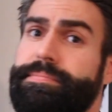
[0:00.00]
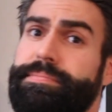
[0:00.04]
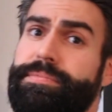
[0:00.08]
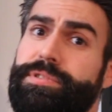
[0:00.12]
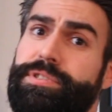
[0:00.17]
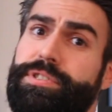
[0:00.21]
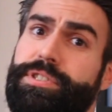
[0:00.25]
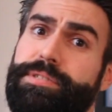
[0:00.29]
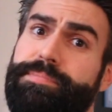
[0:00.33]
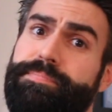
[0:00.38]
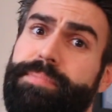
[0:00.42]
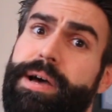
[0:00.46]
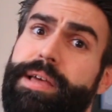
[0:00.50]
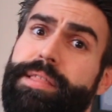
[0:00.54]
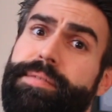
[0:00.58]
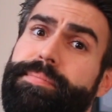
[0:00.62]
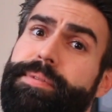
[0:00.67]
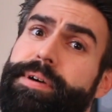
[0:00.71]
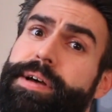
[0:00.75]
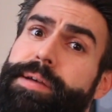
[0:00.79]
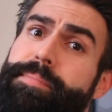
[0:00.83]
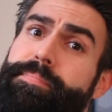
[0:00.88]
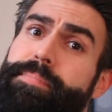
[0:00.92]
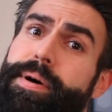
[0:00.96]
just buy them
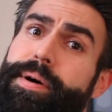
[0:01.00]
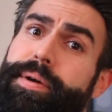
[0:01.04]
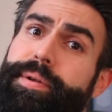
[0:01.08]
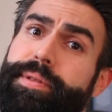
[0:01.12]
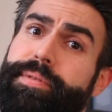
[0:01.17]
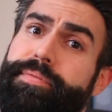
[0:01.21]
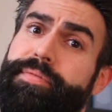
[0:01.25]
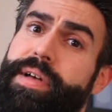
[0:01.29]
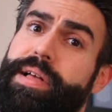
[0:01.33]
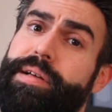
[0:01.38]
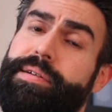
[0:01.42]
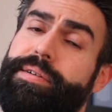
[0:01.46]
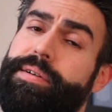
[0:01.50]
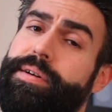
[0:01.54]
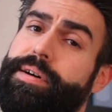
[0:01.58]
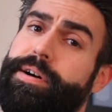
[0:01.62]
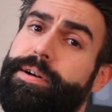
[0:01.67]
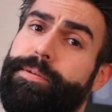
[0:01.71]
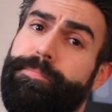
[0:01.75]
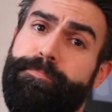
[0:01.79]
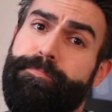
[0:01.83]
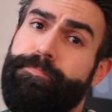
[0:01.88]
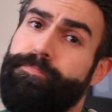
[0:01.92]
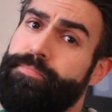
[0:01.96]
a hype bottle of
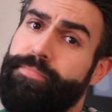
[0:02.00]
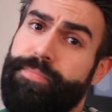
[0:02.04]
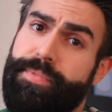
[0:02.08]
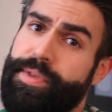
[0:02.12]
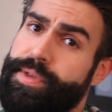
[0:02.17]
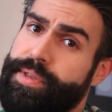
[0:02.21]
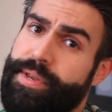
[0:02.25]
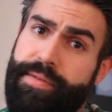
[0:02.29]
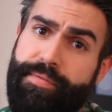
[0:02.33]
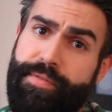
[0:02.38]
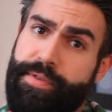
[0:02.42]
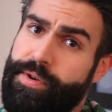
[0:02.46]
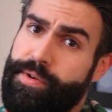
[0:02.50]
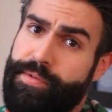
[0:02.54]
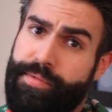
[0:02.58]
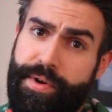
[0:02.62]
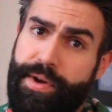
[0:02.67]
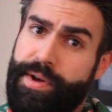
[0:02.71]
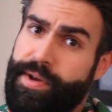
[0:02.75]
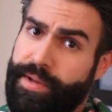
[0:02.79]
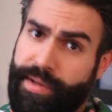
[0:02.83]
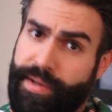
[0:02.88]
alcohol. You can never go wrong.